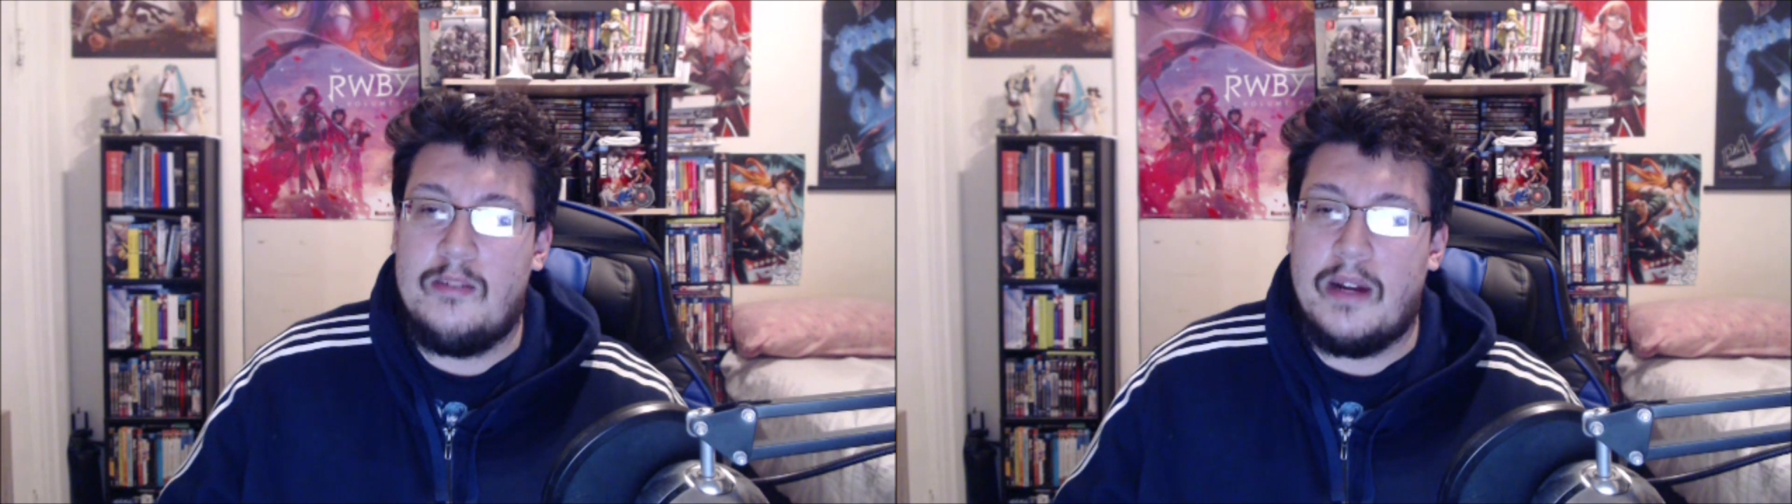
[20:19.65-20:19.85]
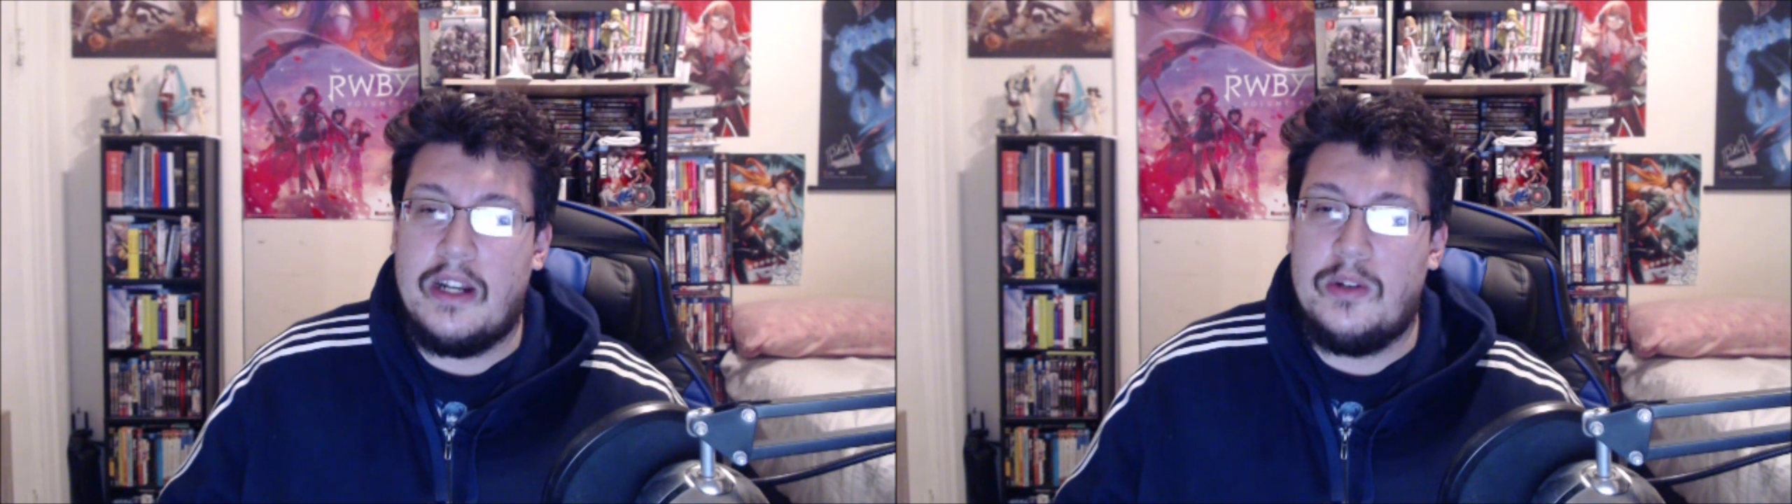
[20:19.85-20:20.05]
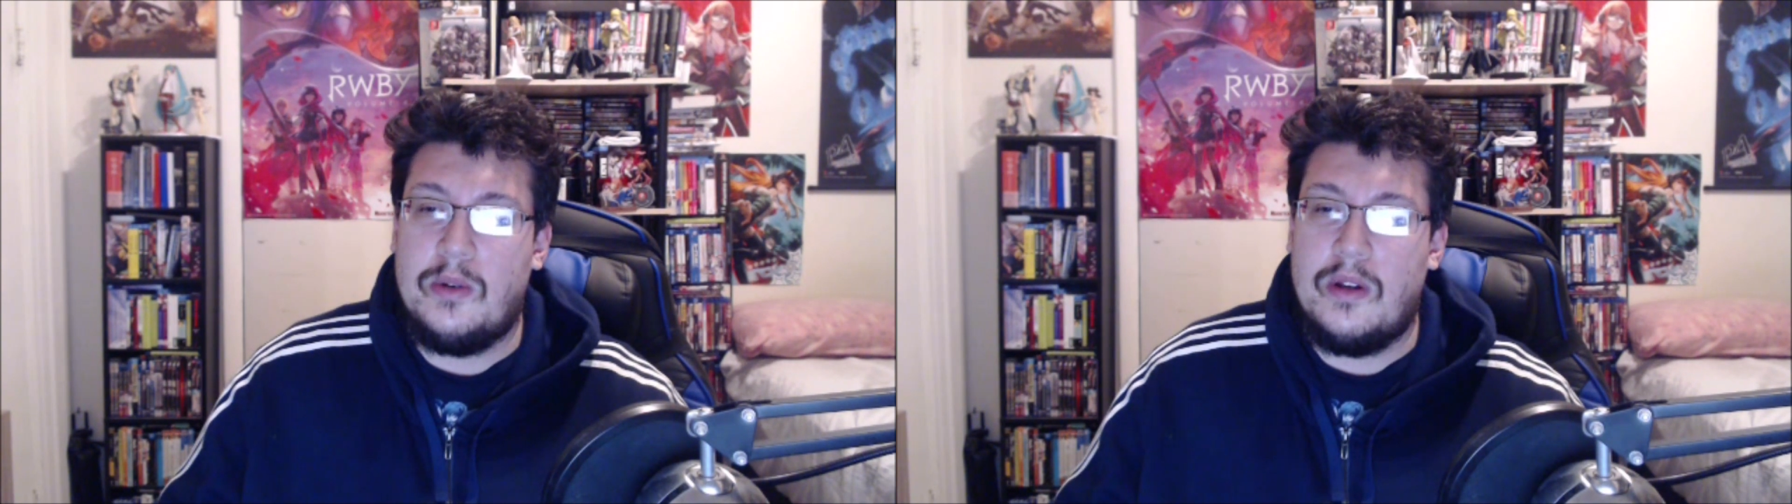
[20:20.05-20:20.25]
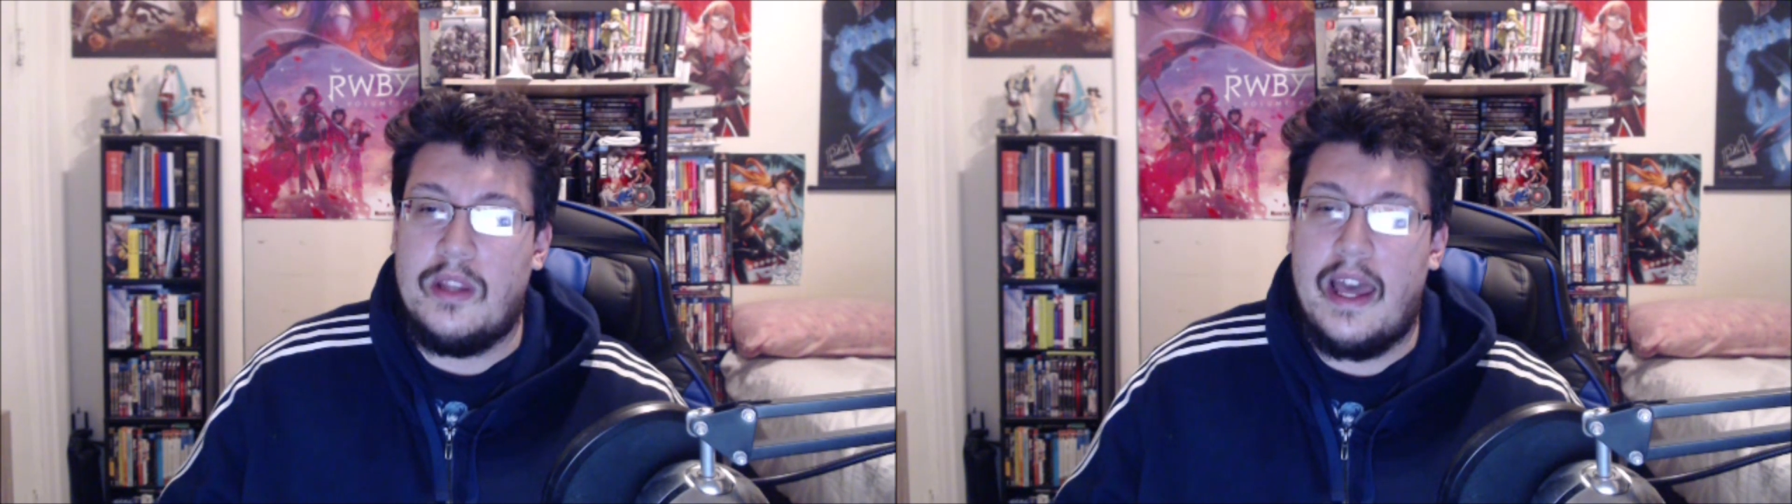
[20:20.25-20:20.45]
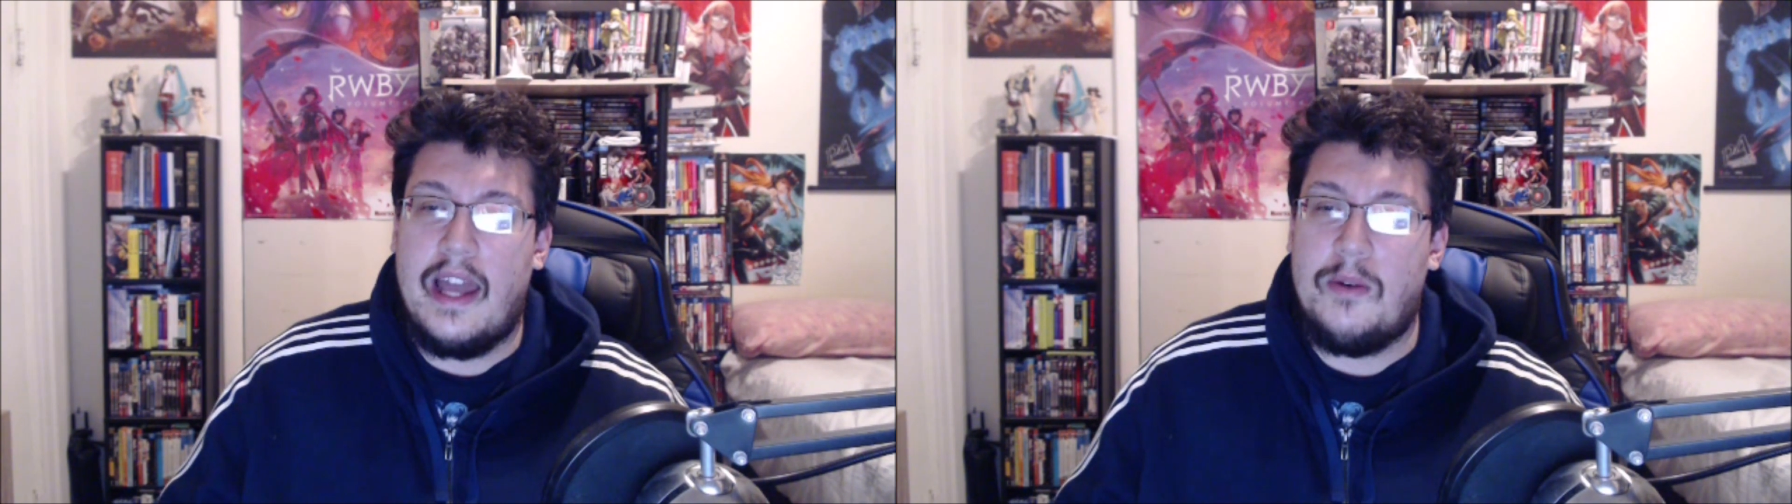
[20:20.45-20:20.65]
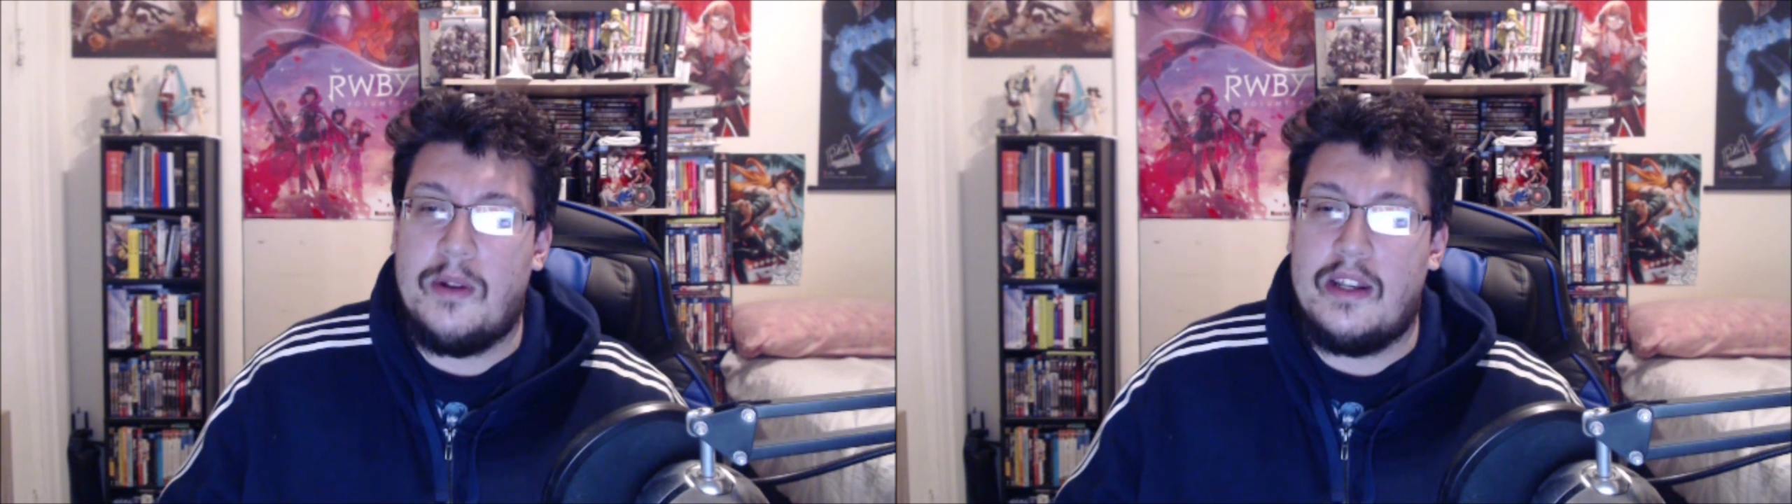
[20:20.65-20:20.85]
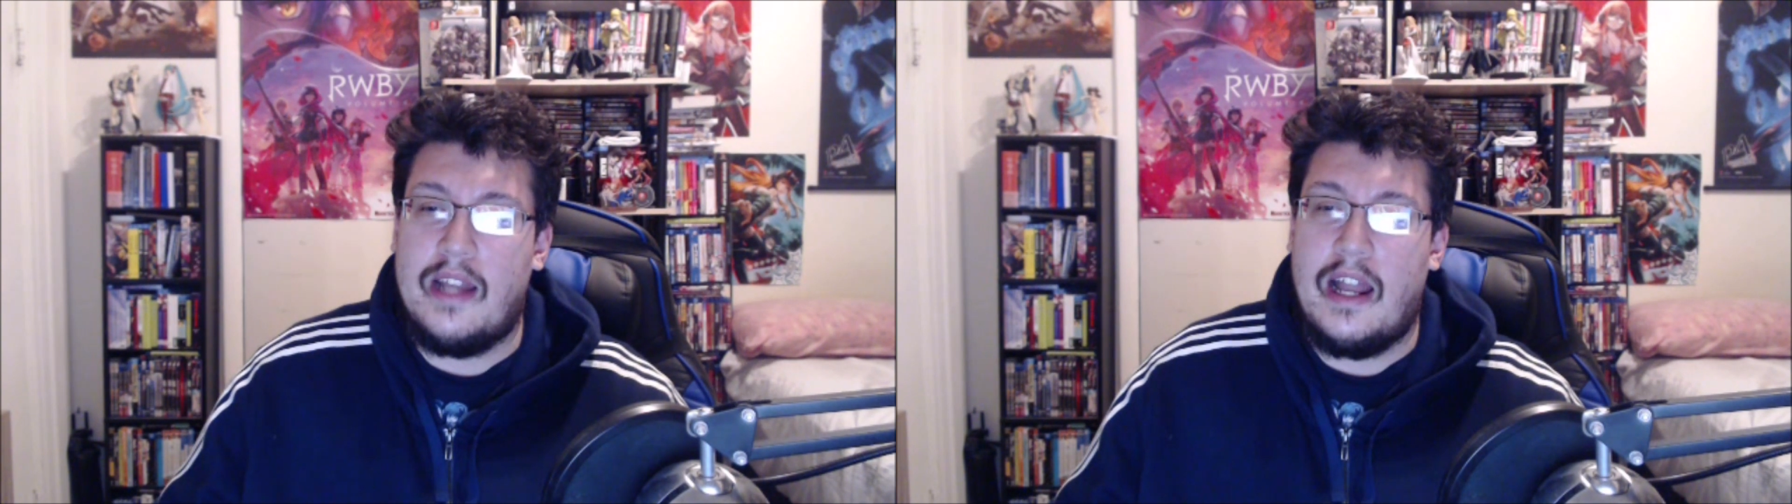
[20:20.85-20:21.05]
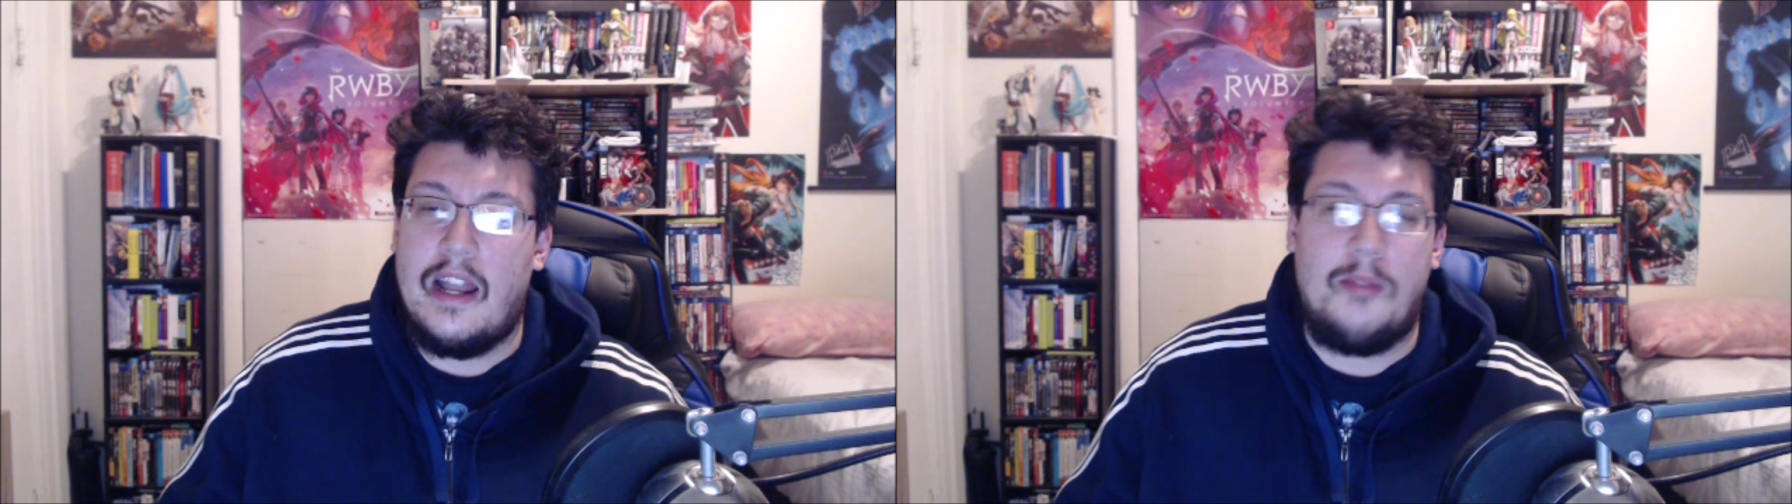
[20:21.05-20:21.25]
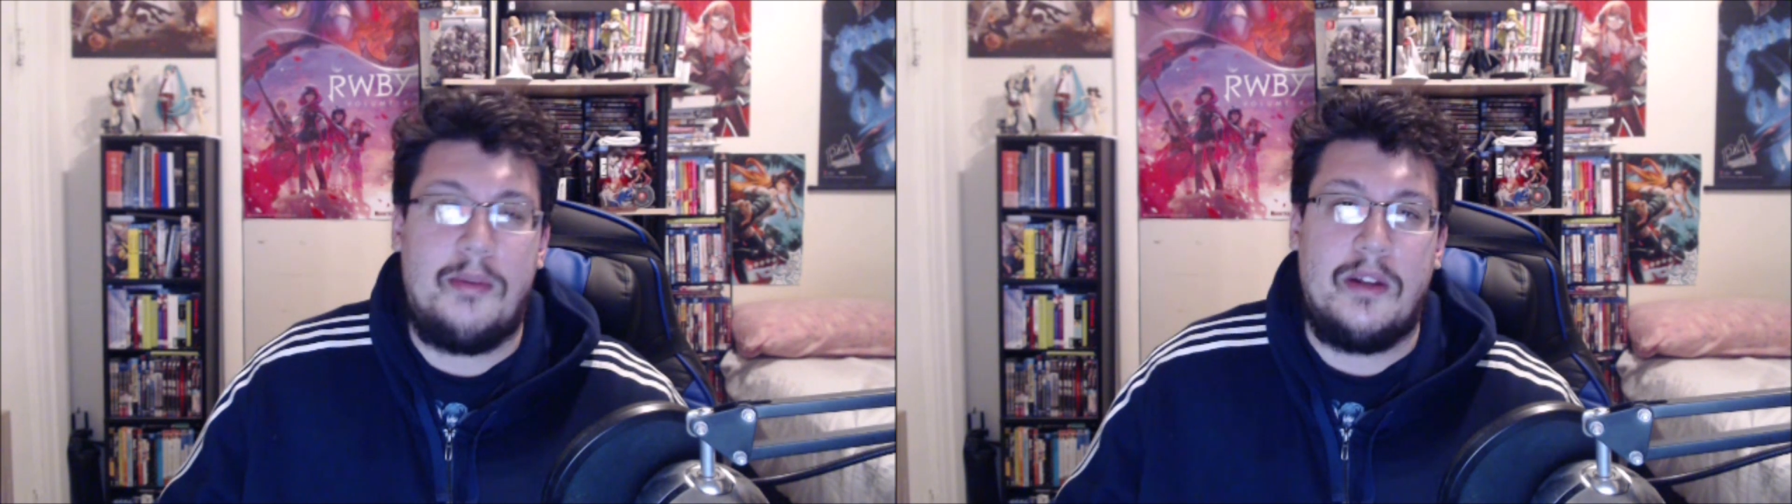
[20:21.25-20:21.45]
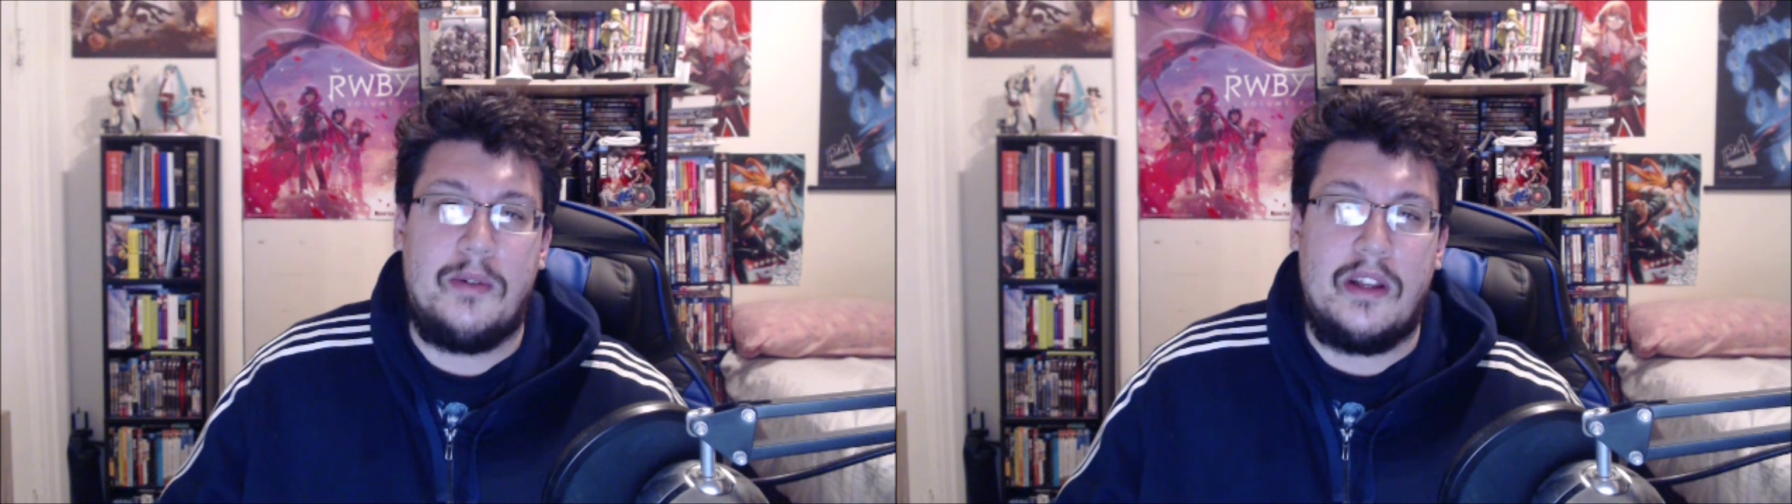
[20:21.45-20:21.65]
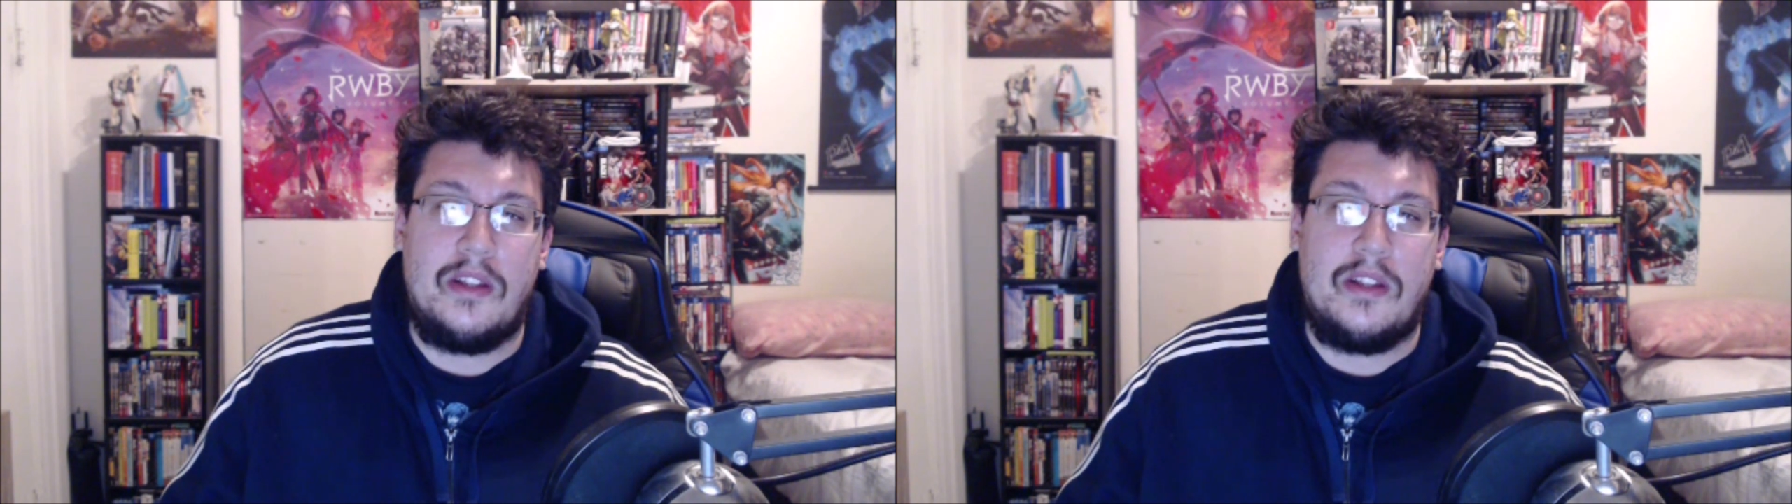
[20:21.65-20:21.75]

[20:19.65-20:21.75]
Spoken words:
by doing that, it would not help anyone.